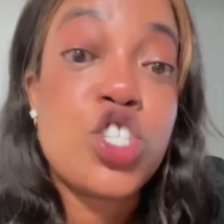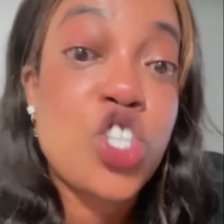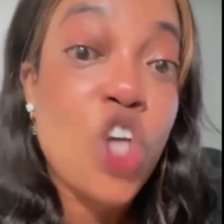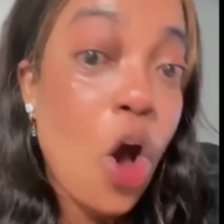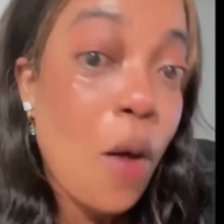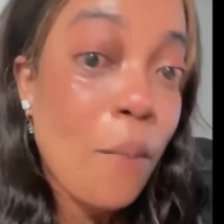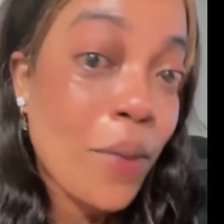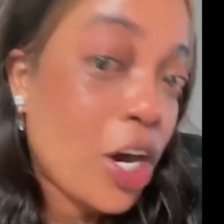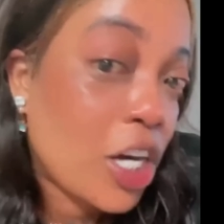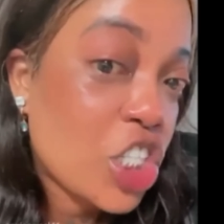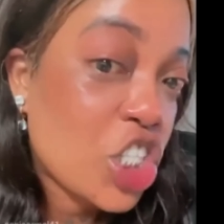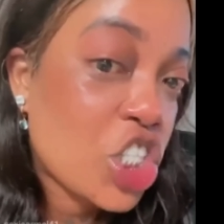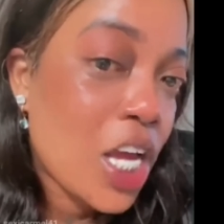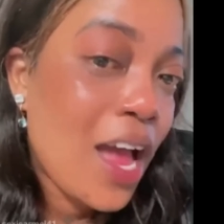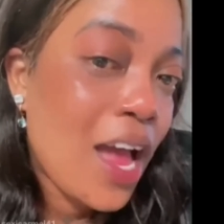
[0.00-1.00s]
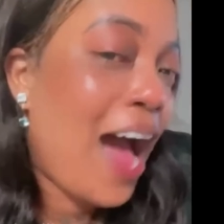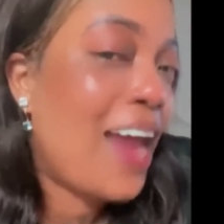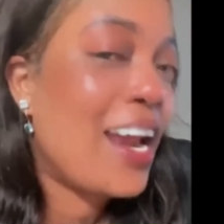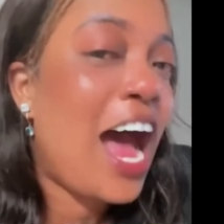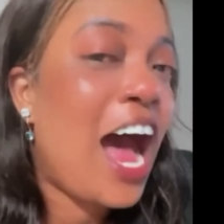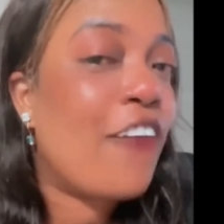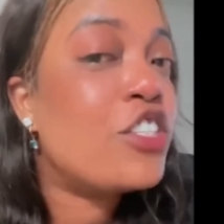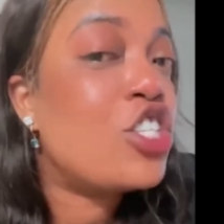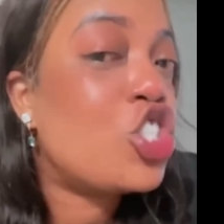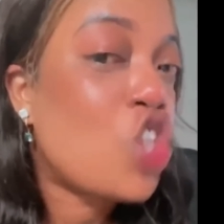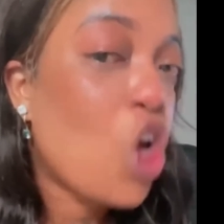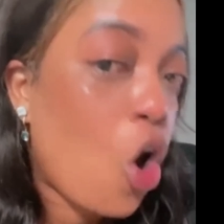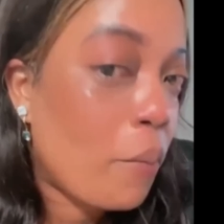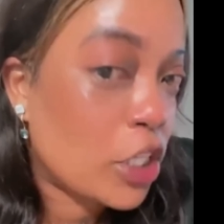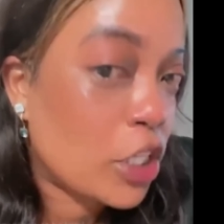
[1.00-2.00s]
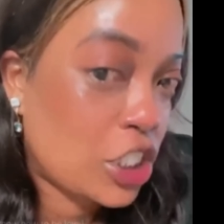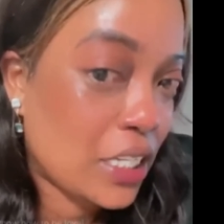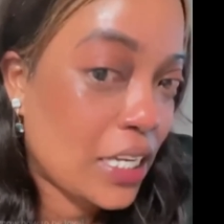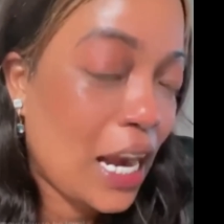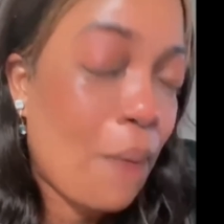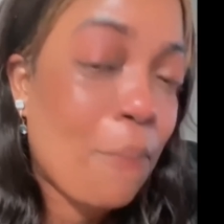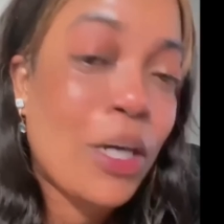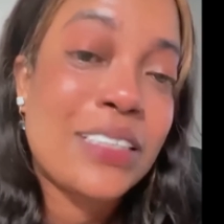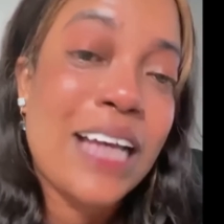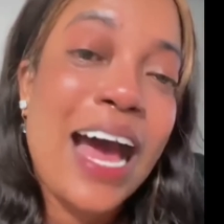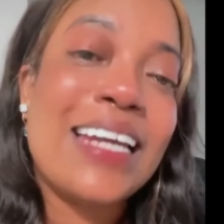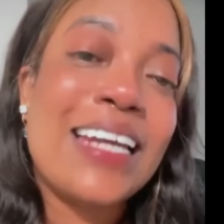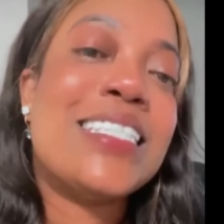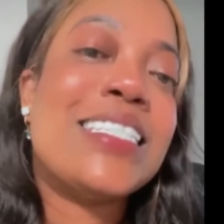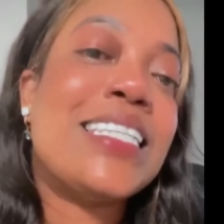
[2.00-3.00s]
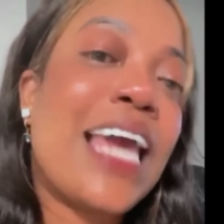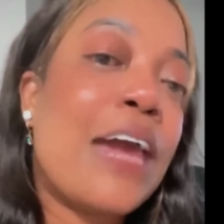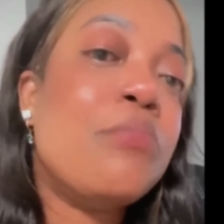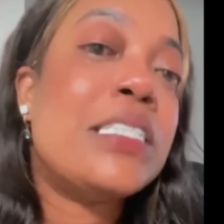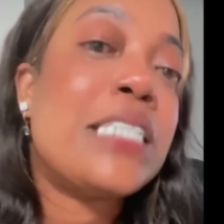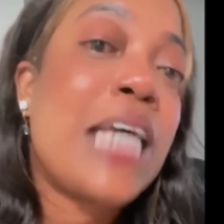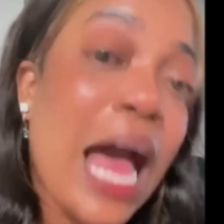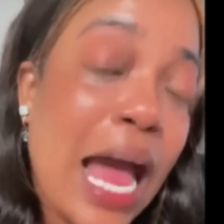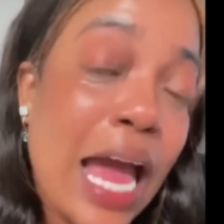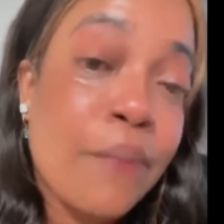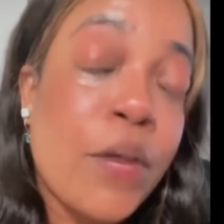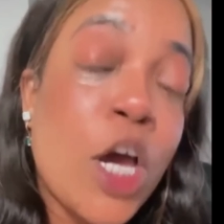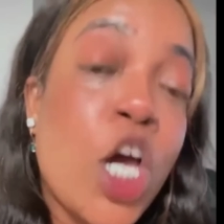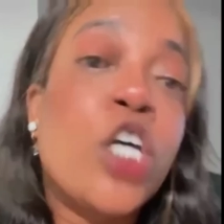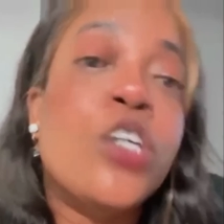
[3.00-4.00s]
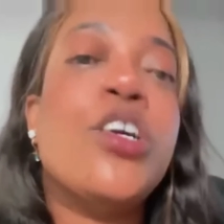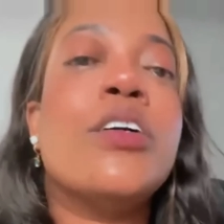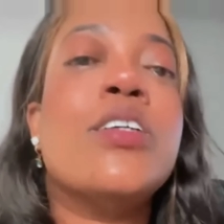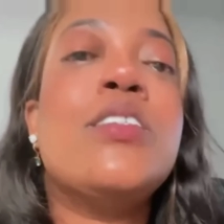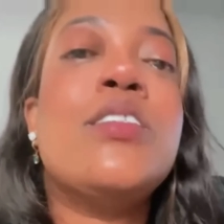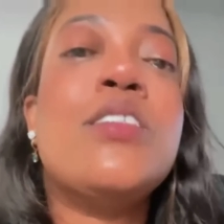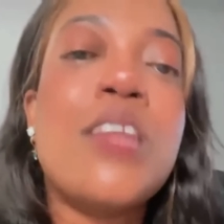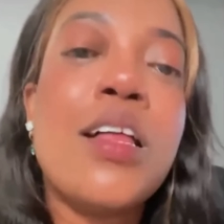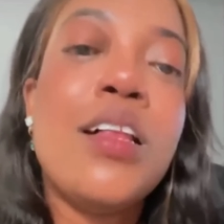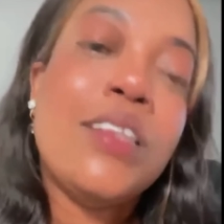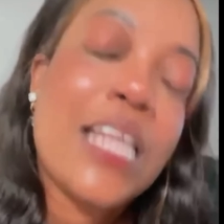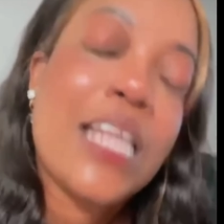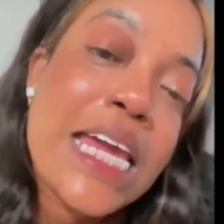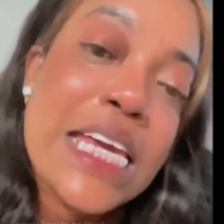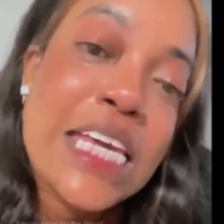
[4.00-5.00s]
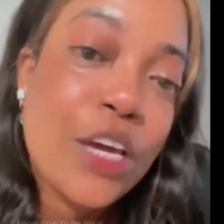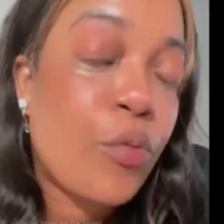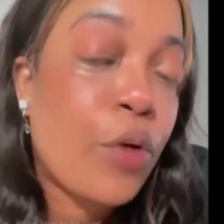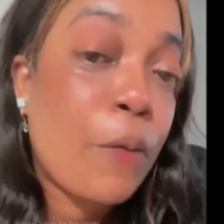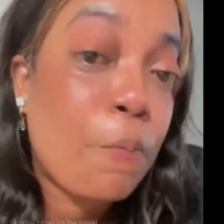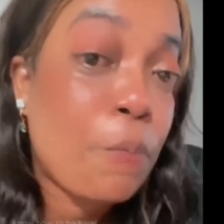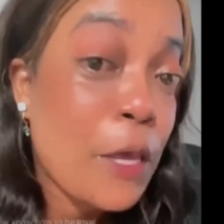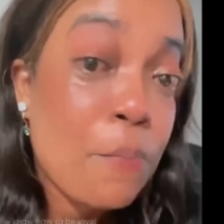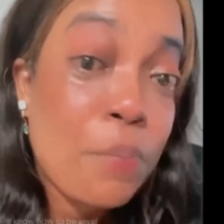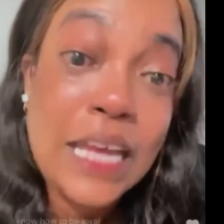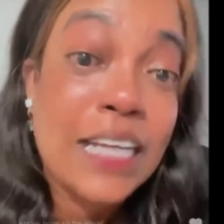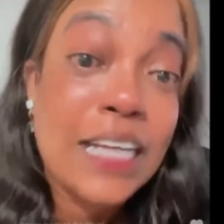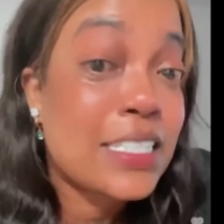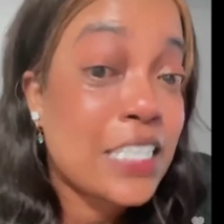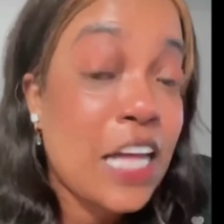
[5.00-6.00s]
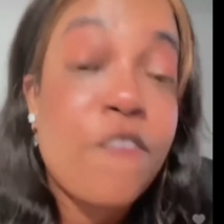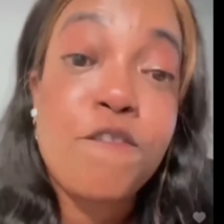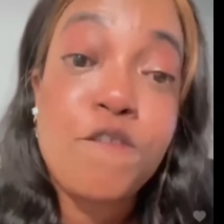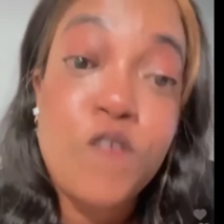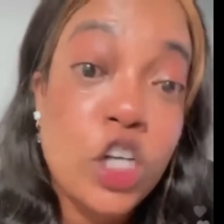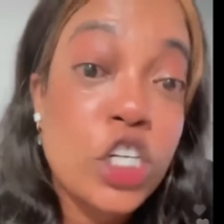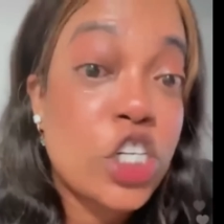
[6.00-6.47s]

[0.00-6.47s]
I'm just saying, we all make mistakes. Things do happen in life